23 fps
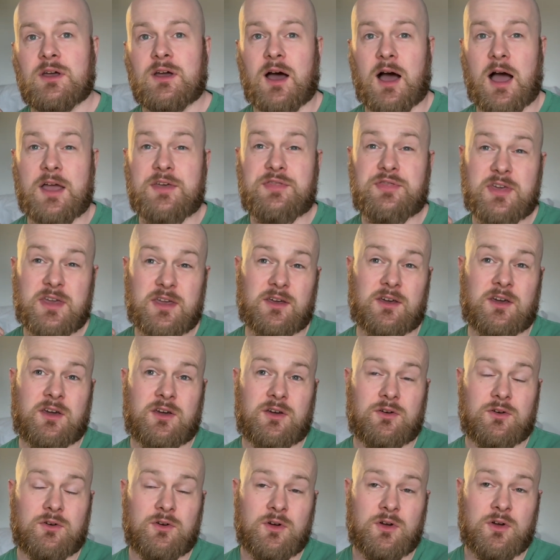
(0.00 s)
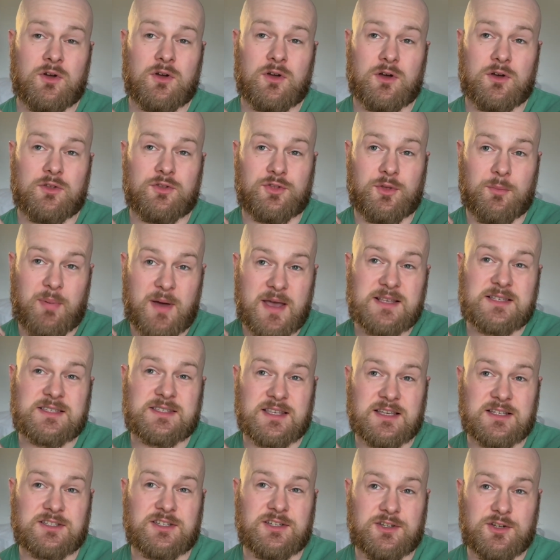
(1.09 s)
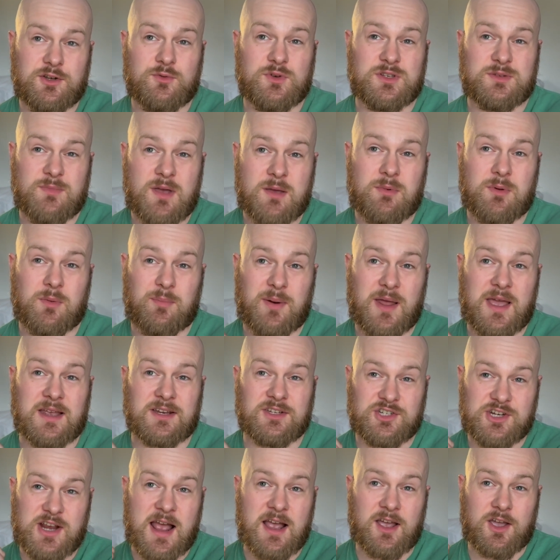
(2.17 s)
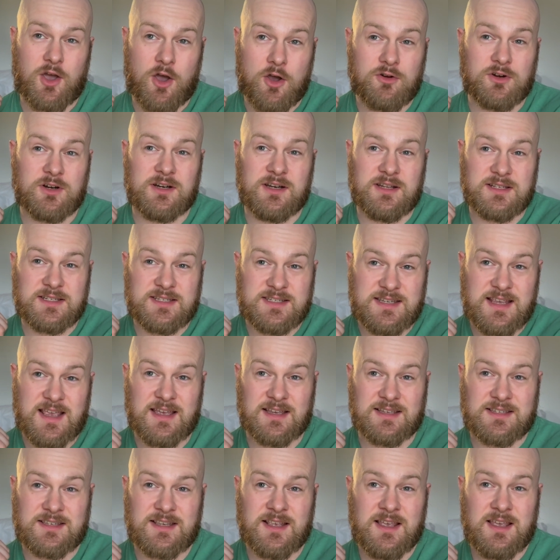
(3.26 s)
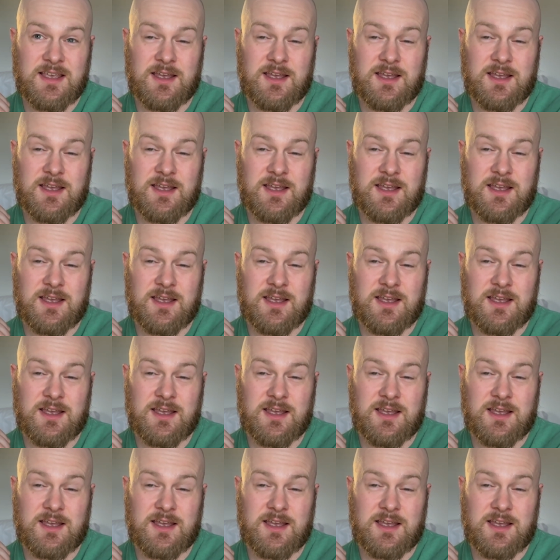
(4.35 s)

I think the best thing to do is maybe playing Jack Conan at 6